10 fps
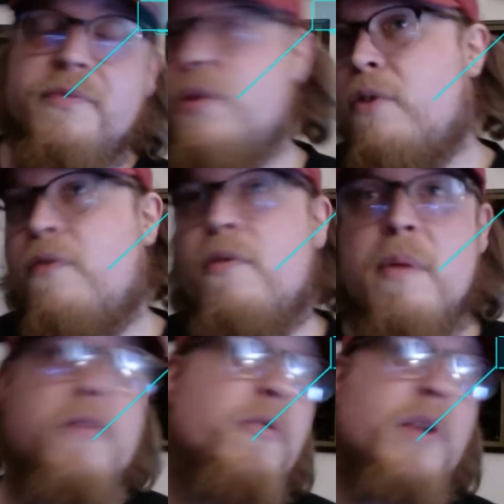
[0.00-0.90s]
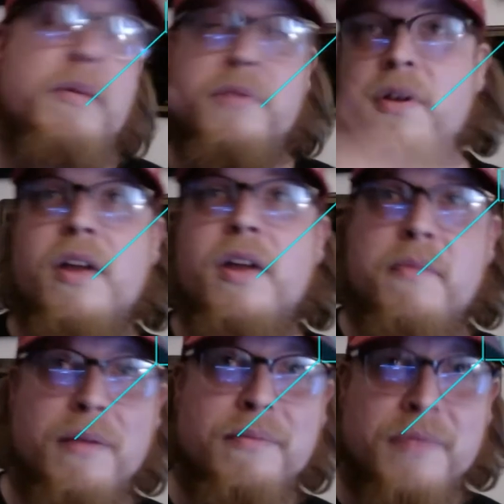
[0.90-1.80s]
So if you remember when I was talking
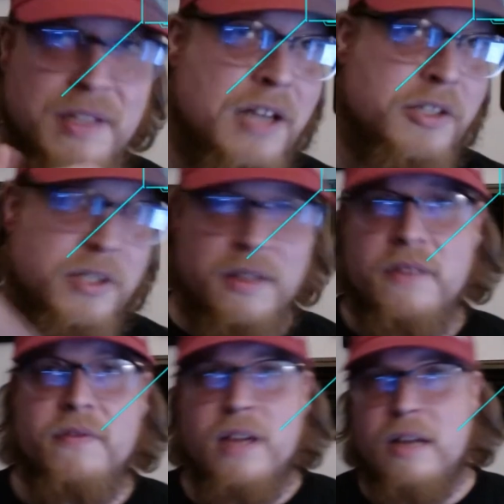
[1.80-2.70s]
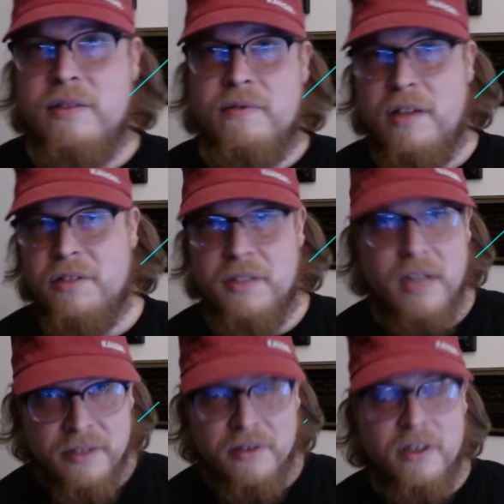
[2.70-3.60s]
about logic and the different kinds of logic,
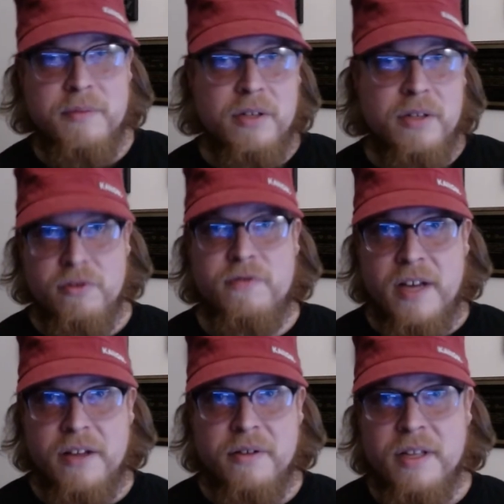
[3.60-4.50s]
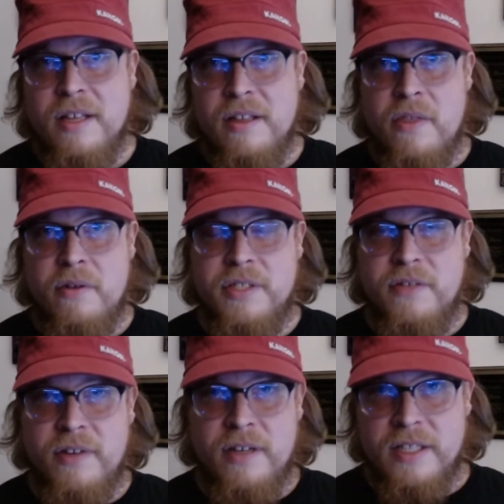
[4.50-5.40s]
I talked about truth value, that there's
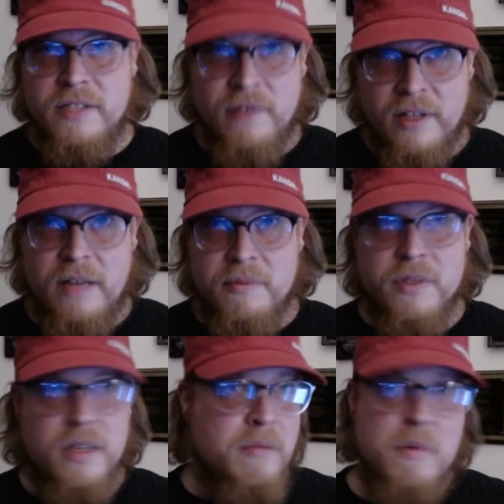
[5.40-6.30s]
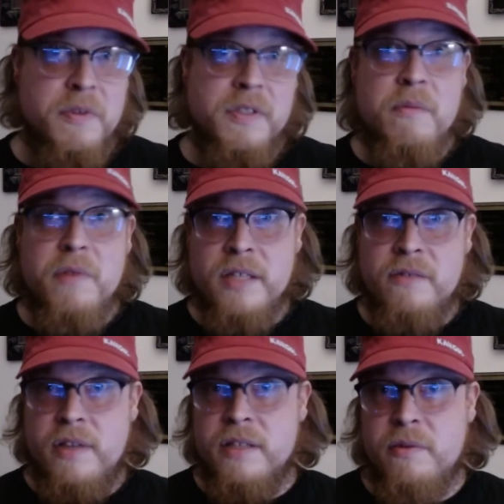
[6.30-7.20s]
different kinds of claims. But for some kinds
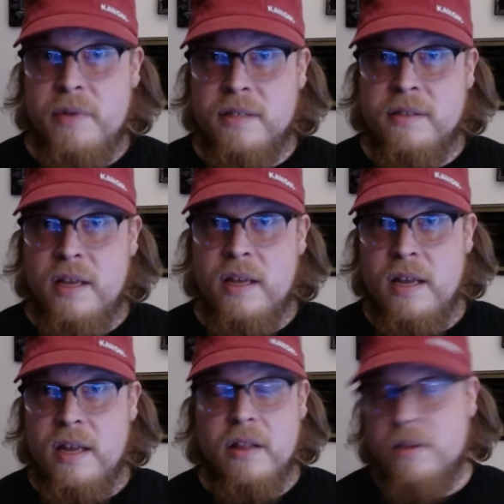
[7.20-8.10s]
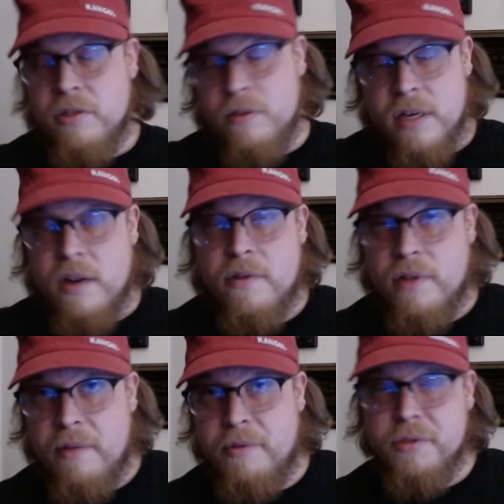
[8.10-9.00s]
of things that we can say in English or in another
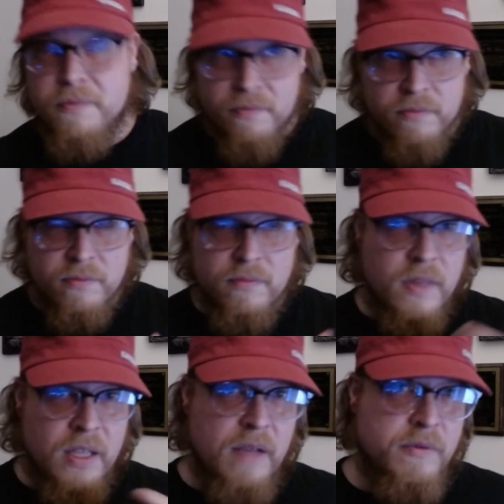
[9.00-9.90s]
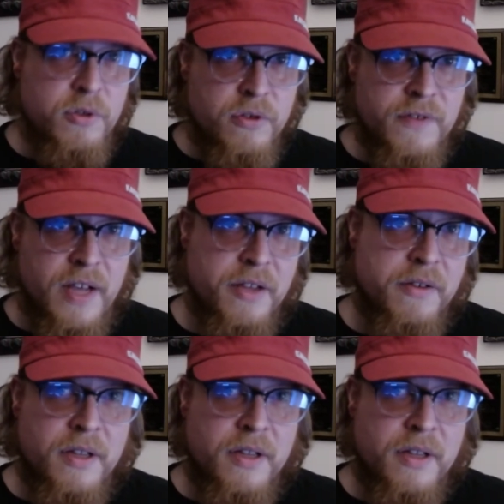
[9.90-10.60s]
language, have truth value.